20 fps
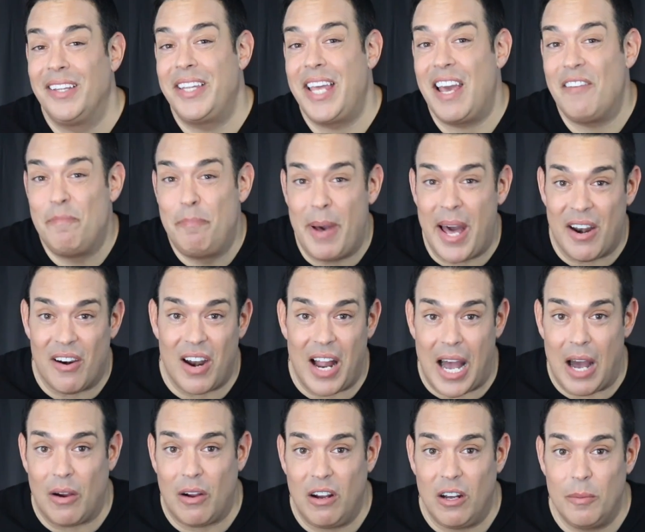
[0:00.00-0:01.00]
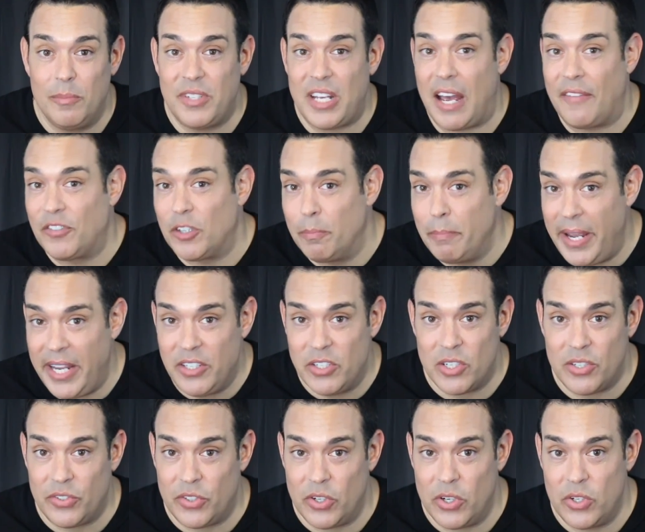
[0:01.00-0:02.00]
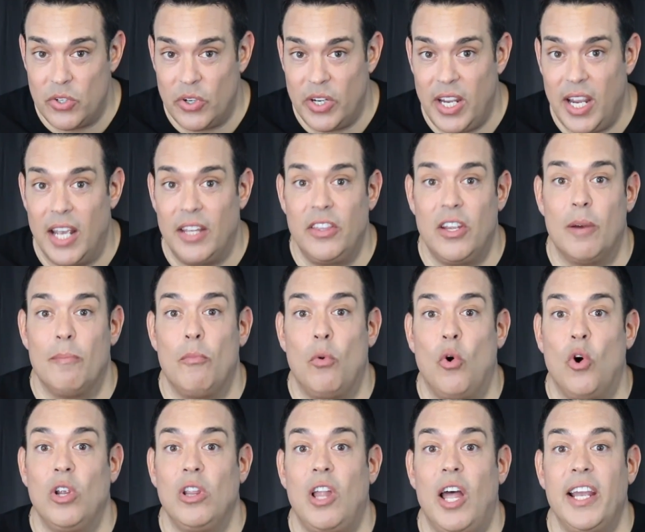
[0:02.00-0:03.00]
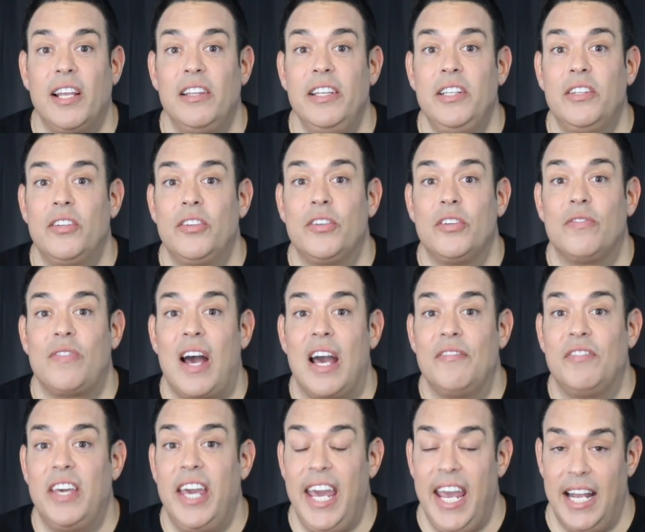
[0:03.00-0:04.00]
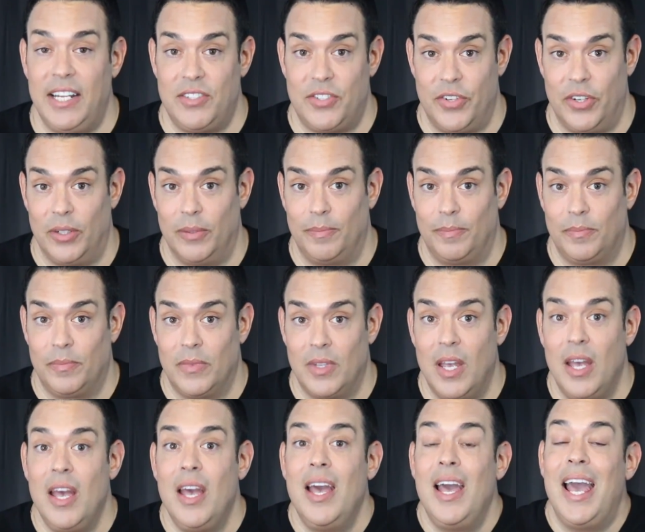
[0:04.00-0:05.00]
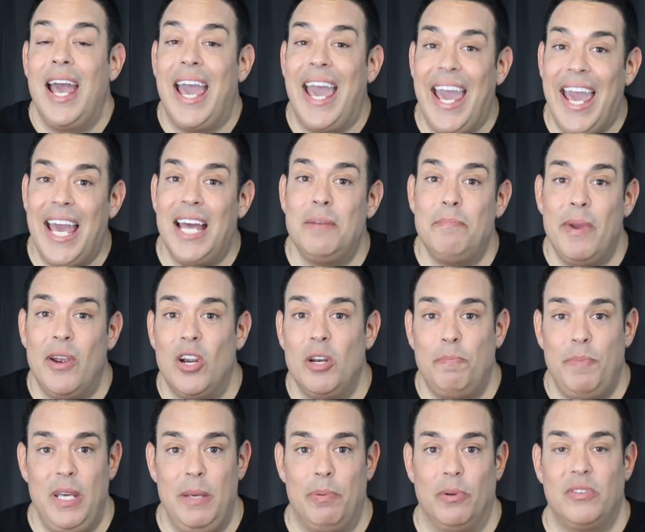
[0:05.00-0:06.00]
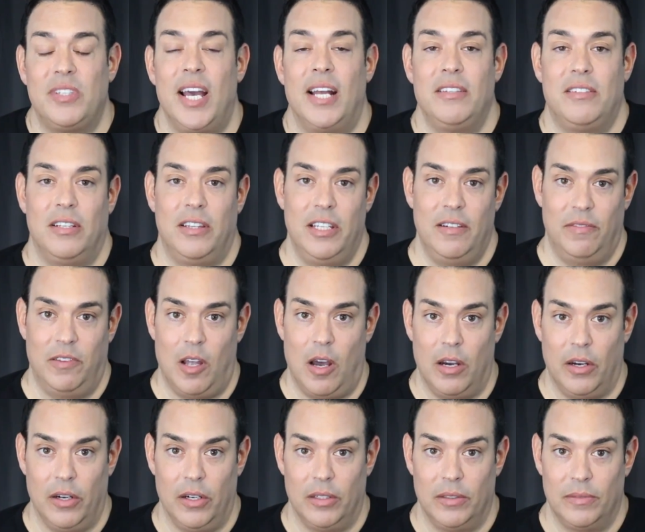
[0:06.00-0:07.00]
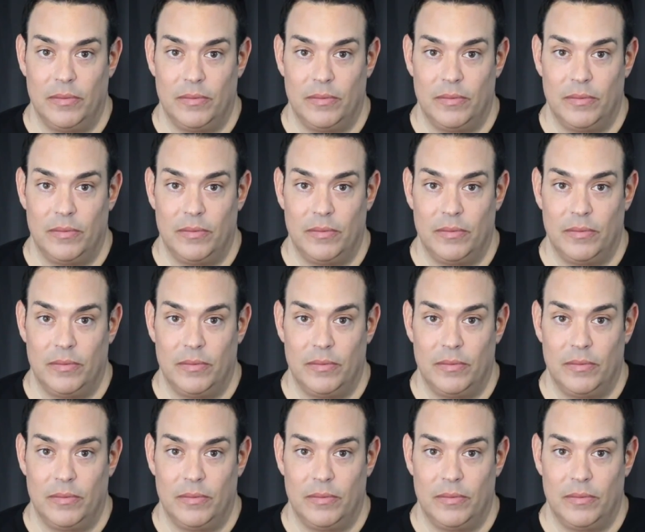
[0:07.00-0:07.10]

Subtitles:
They have better outcomes after major surgery and they're more likely to survive cancer. And married people tend to live longer.